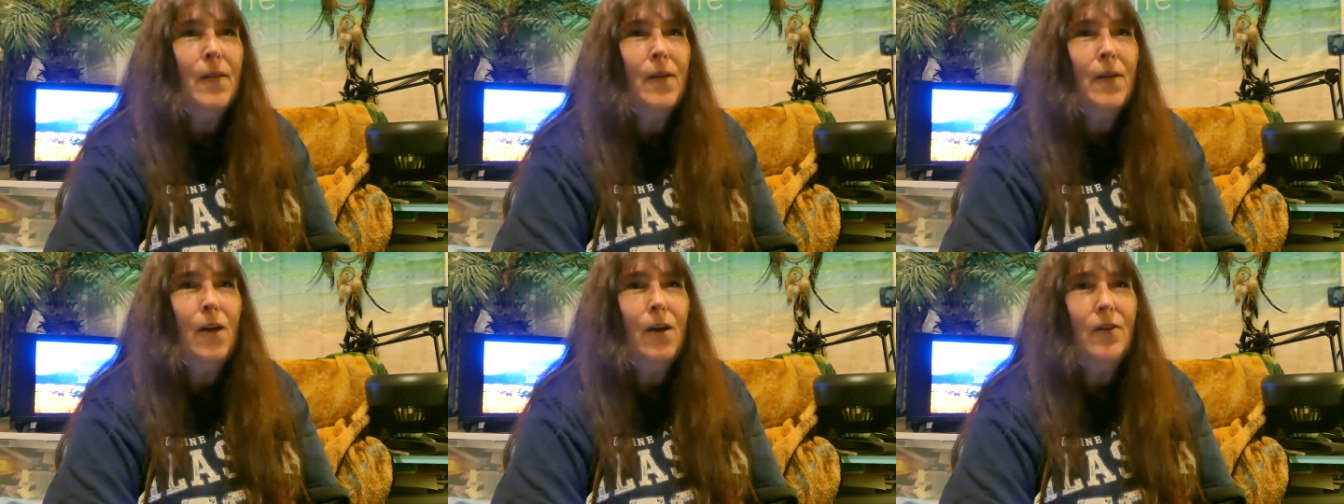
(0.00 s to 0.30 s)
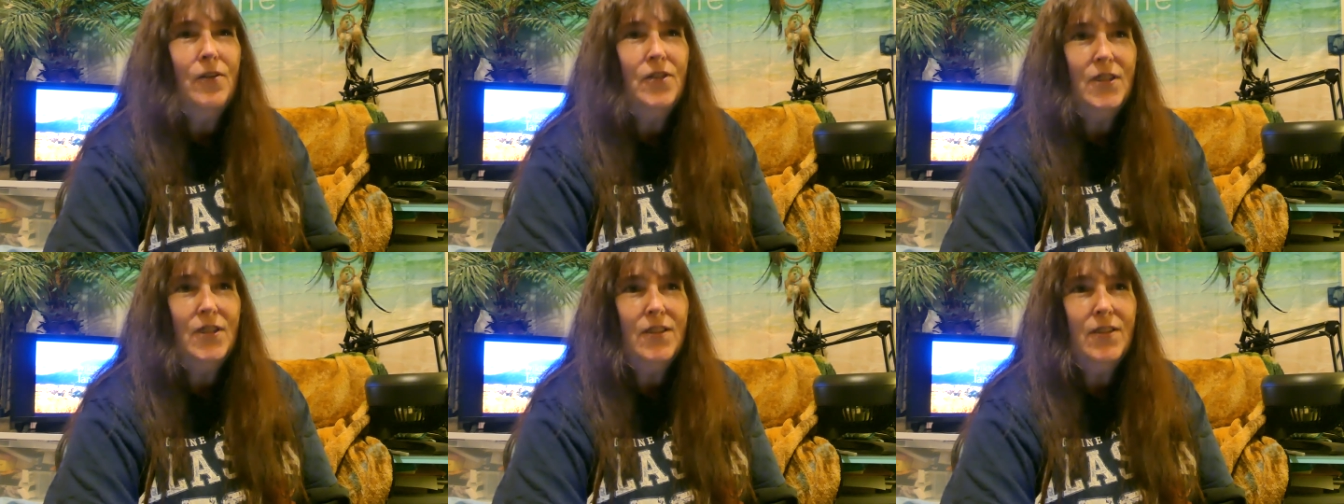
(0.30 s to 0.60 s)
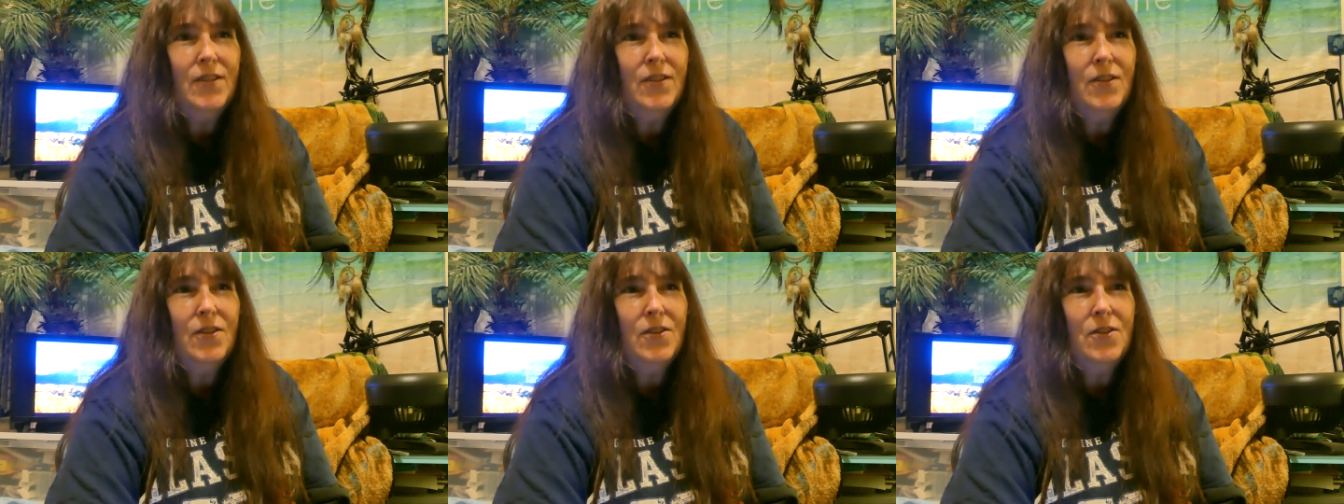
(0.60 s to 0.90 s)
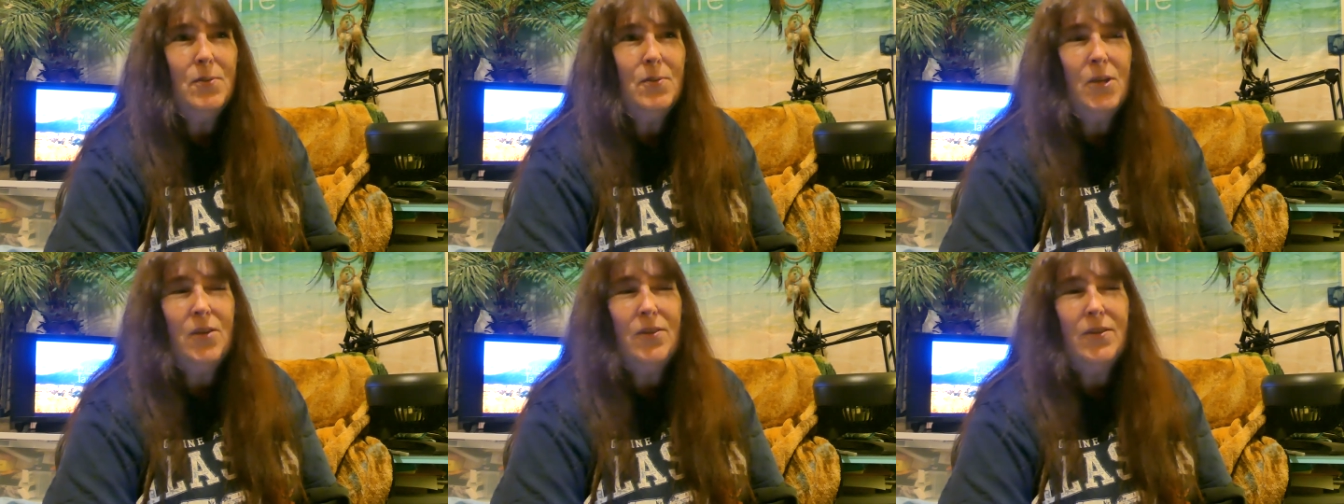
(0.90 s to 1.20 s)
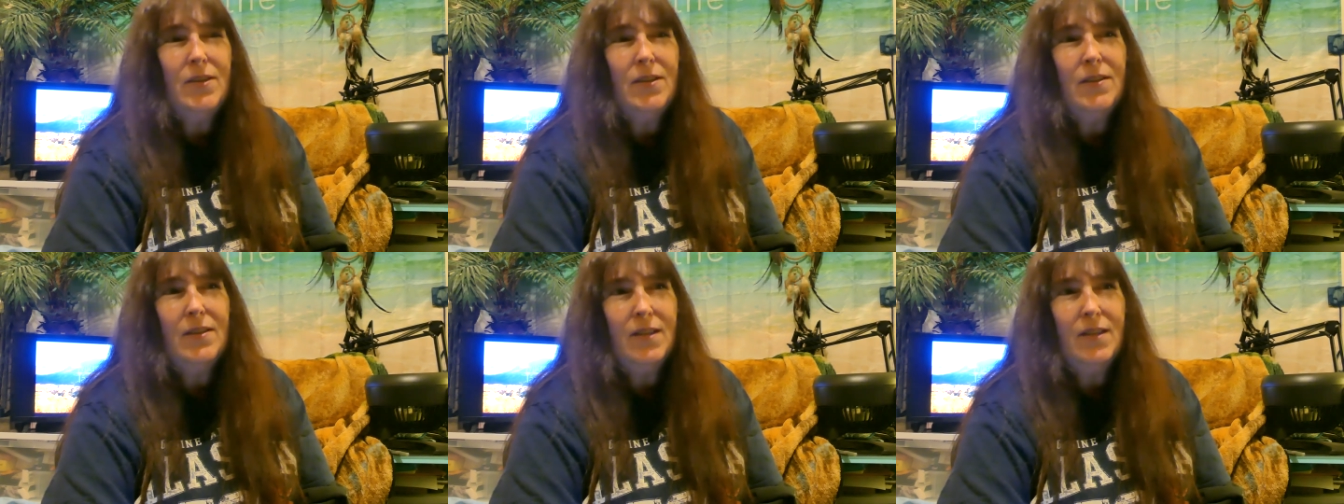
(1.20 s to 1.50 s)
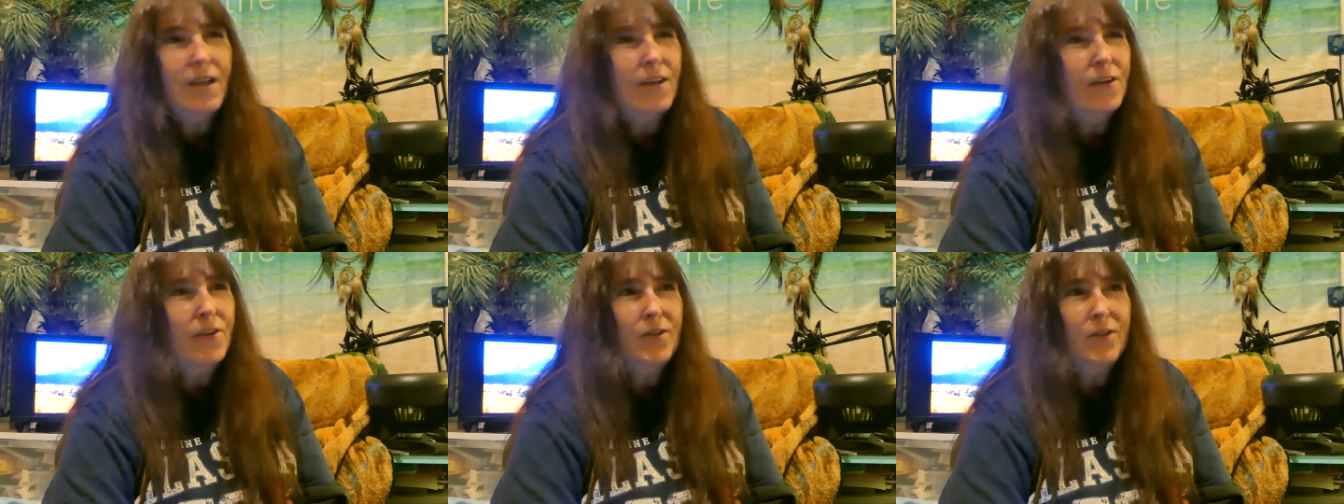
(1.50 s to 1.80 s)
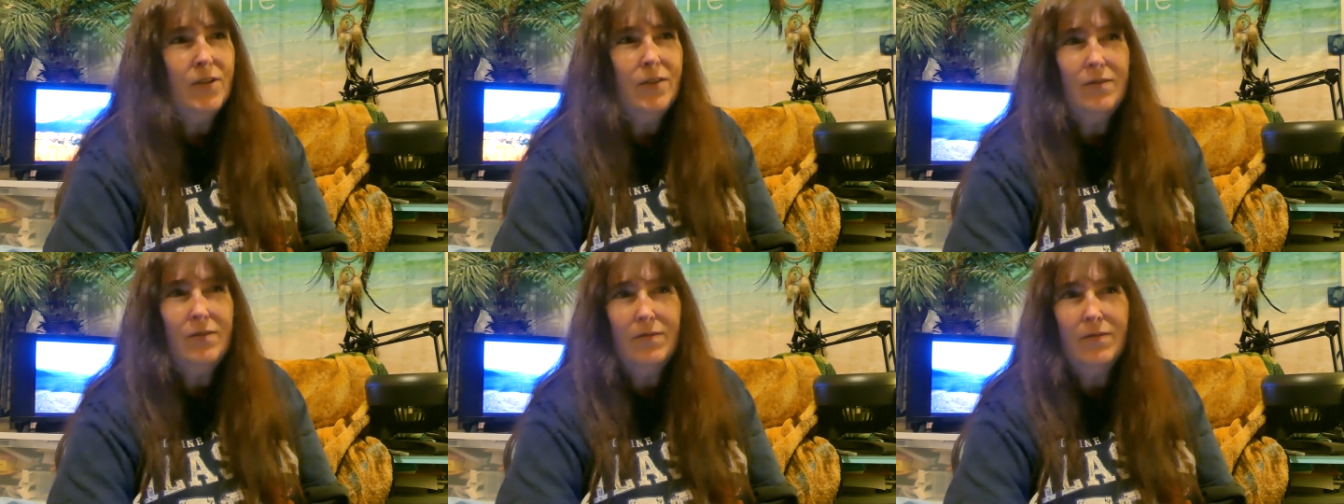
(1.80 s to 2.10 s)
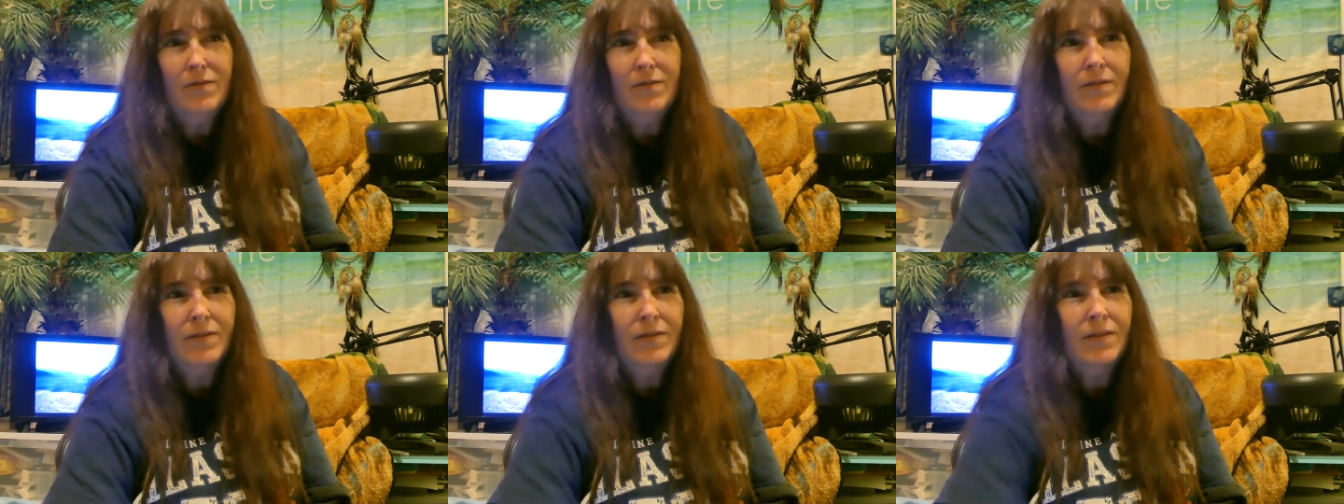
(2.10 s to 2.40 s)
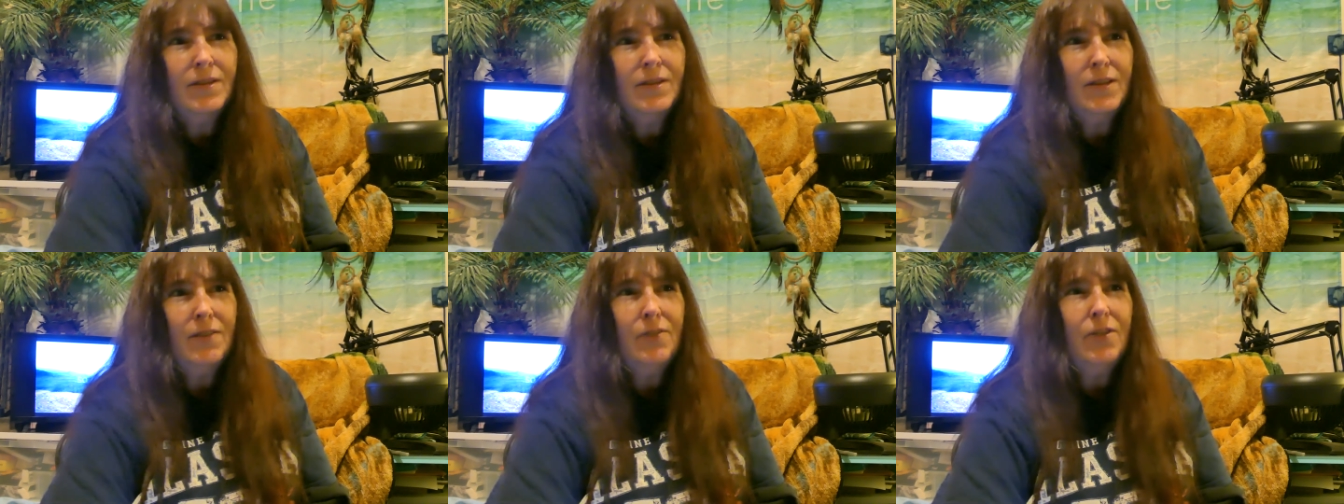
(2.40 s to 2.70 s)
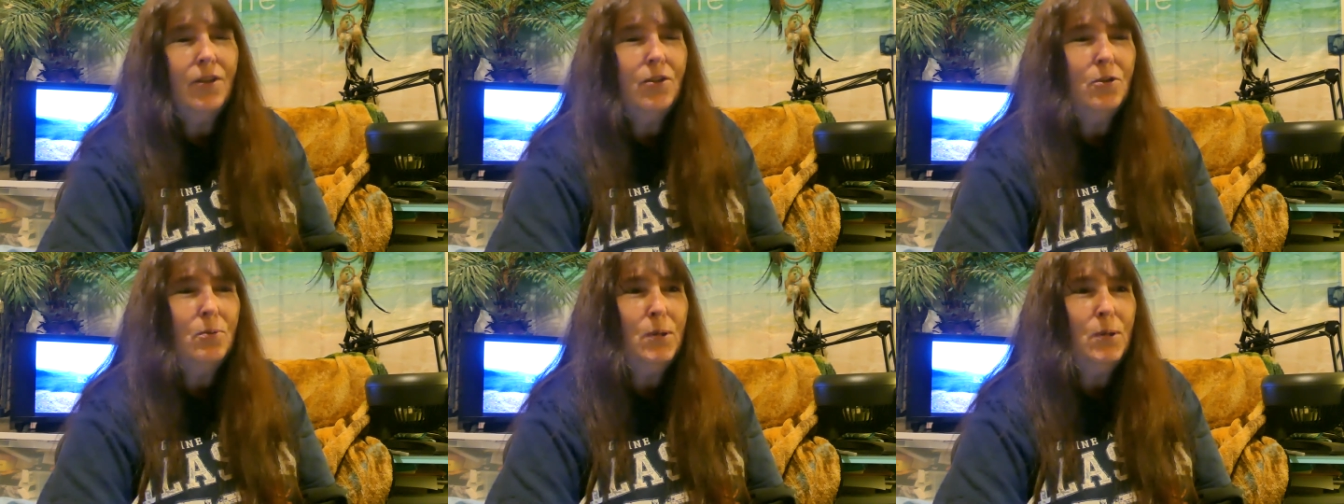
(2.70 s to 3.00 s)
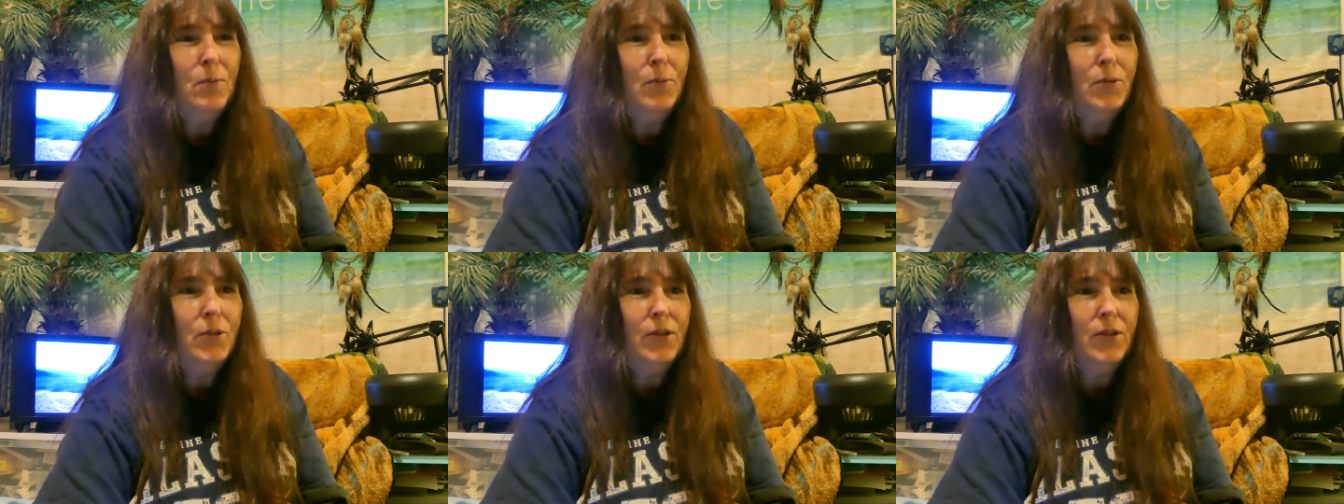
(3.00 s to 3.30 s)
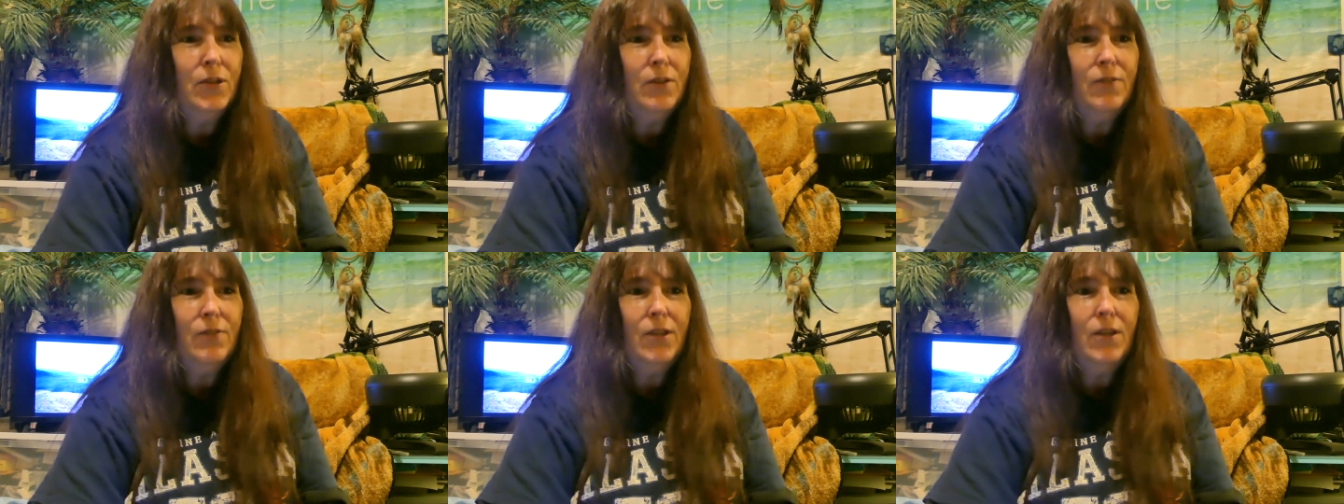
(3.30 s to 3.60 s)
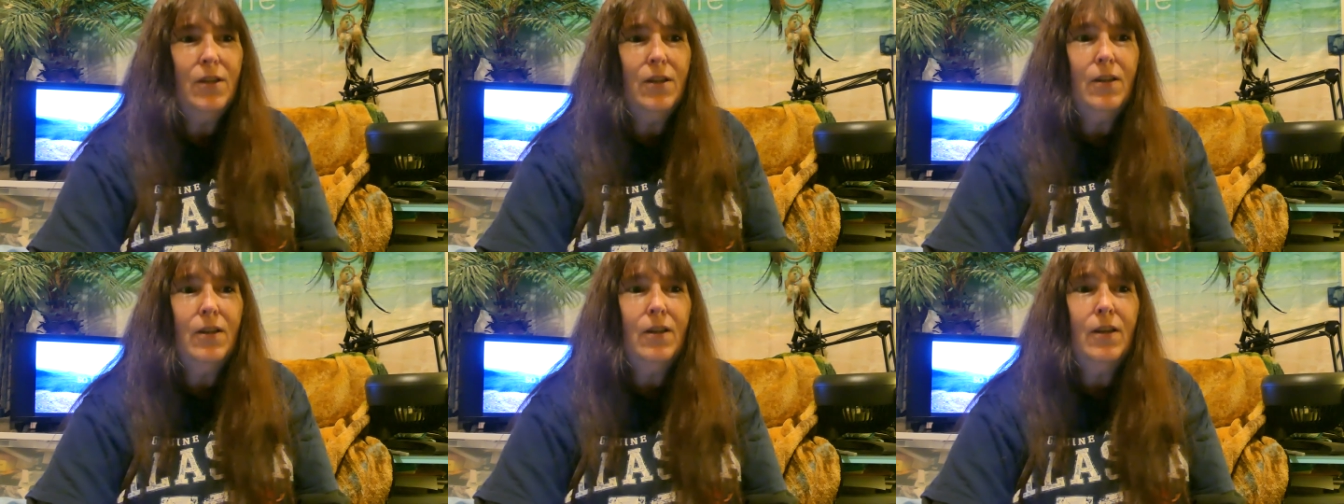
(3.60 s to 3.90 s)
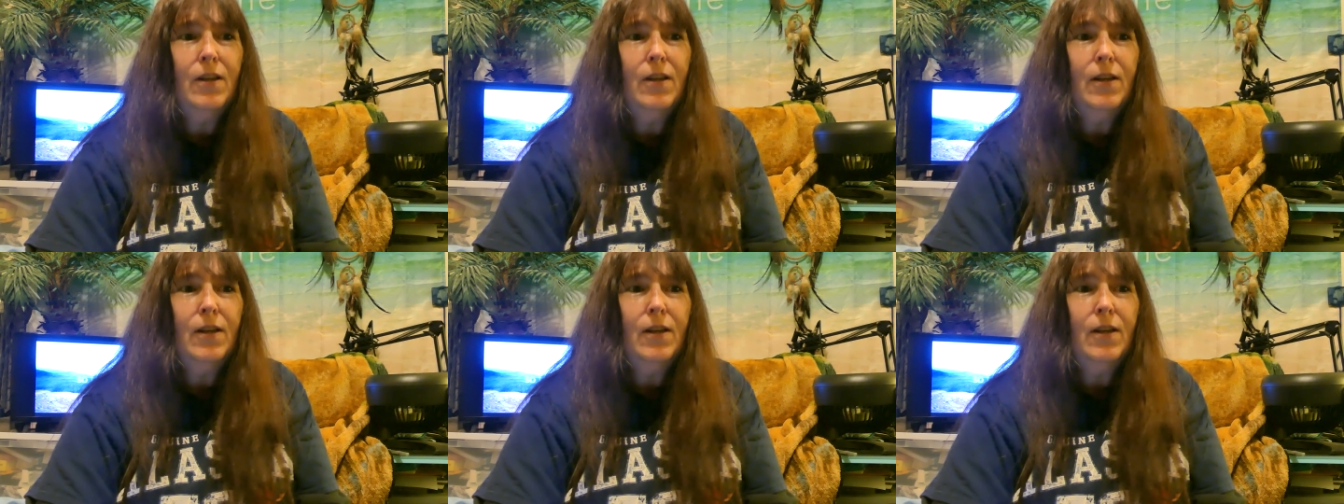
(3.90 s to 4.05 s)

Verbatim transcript: off season, there's about 6,000 700 people that live there.